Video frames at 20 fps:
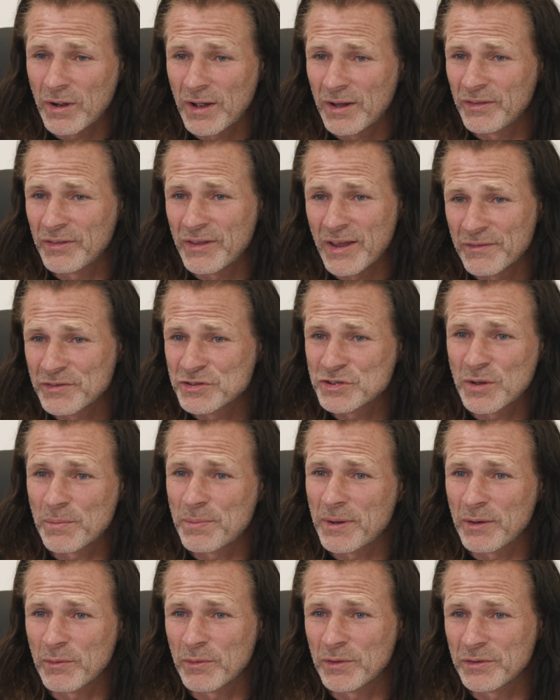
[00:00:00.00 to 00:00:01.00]
I'll never
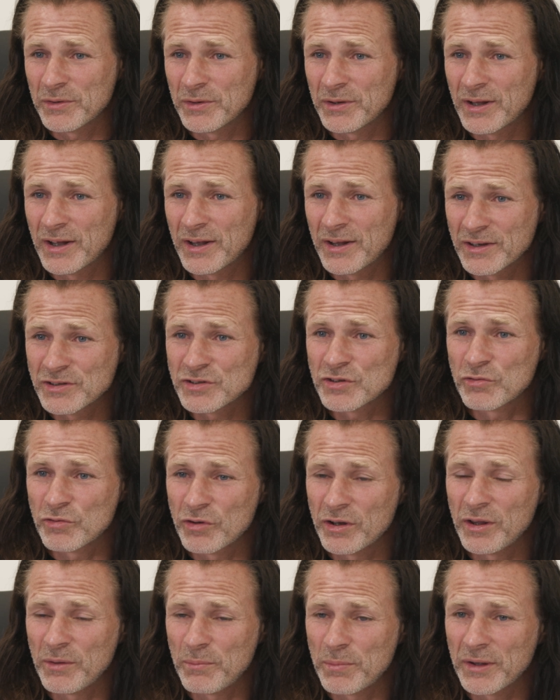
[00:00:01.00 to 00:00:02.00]
stop anyone doing that. That's a
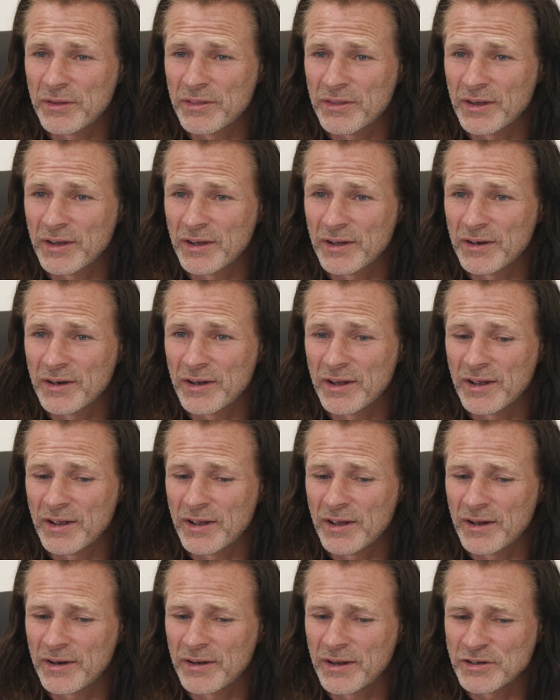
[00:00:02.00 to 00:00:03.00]
really big thing,
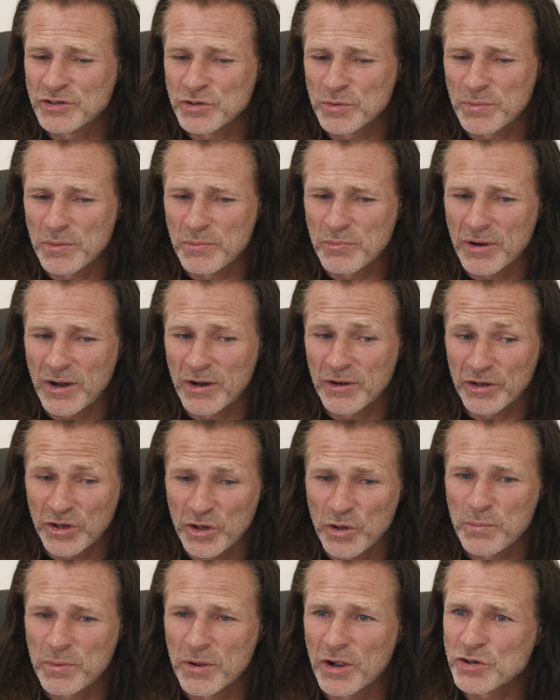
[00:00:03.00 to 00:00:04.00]
and they should be proud, and
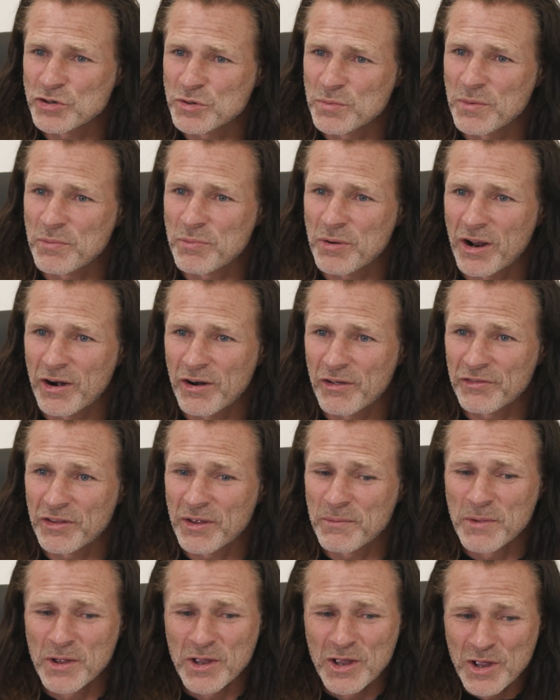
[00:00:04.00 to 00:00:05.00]
QPR should be proud of
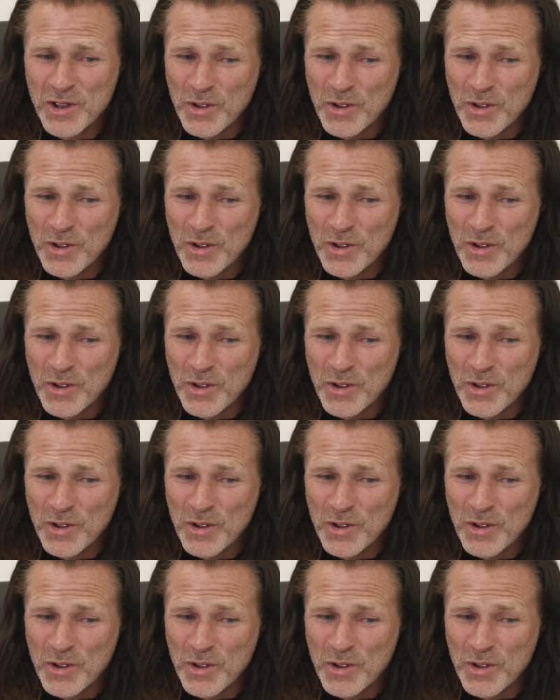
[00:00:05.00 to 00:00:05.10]
them.